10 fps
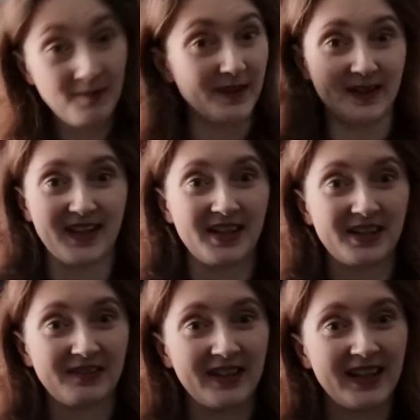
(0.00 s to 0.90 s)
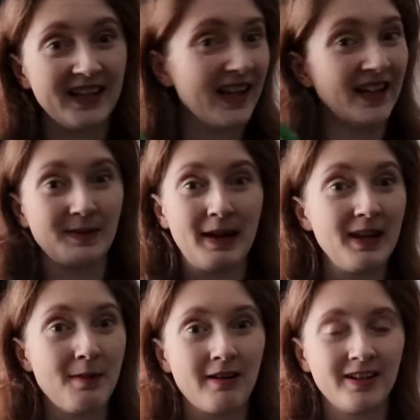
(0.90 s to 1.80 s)
I'm so excited to read this. It's about
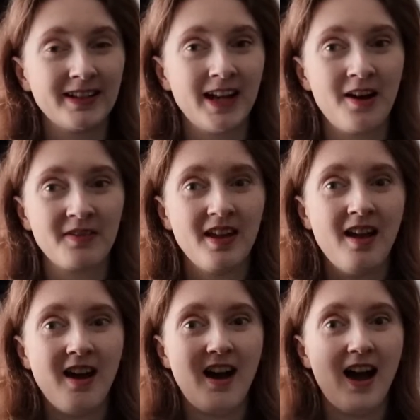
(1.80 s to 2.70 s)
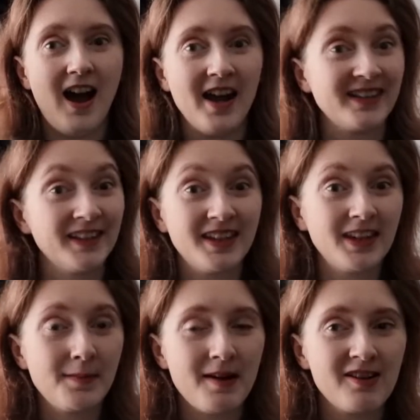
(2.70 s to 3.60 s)
the American South. I studied
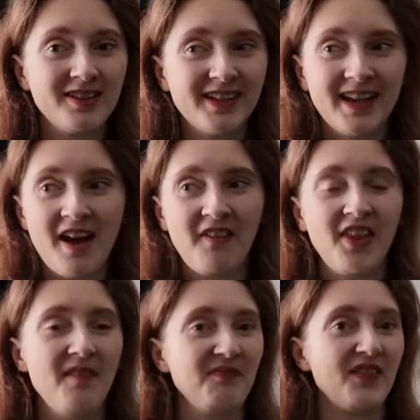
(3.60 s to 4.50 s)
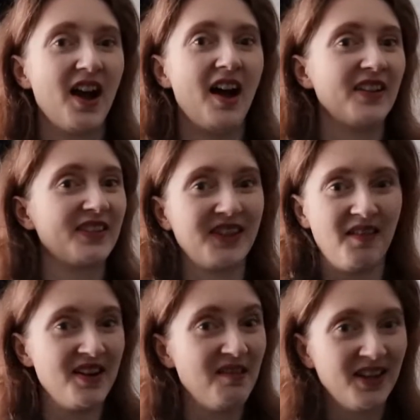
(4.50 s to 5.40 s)
the American South,
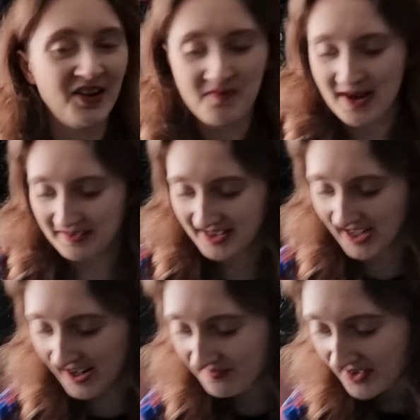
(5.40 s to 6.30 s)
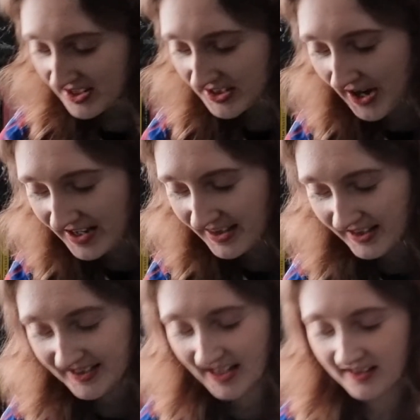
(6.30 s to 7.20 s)
so I know a lot about it. So
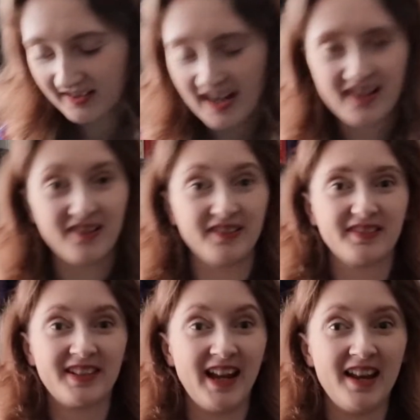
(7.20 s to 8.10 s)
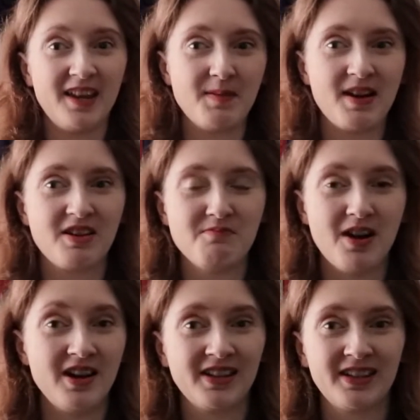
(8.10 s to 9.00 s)
anything that's then like got set in the American
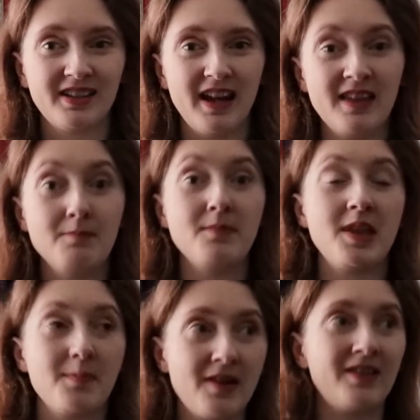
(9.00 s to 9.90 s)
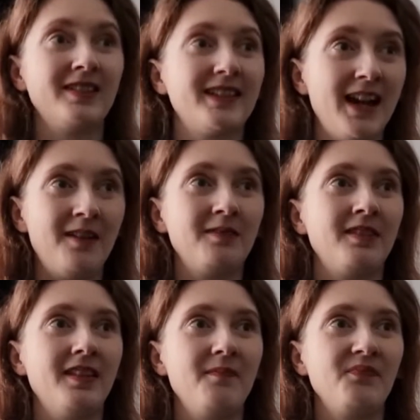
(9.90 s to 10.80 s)
past, in the American
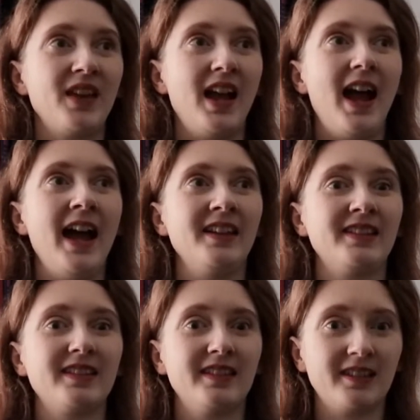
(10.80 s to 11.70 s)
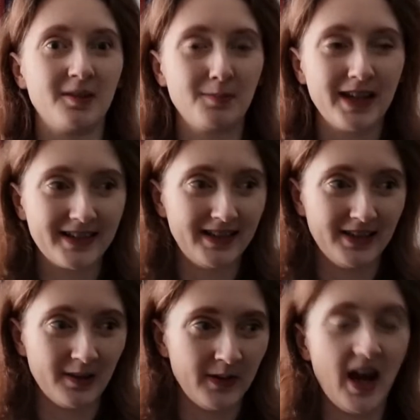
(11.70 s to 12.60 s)
South, and the
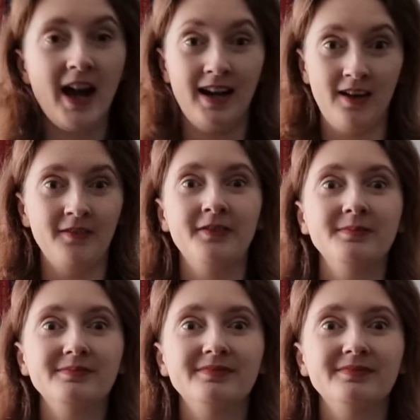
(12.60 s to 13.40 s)
complexities of it, I love.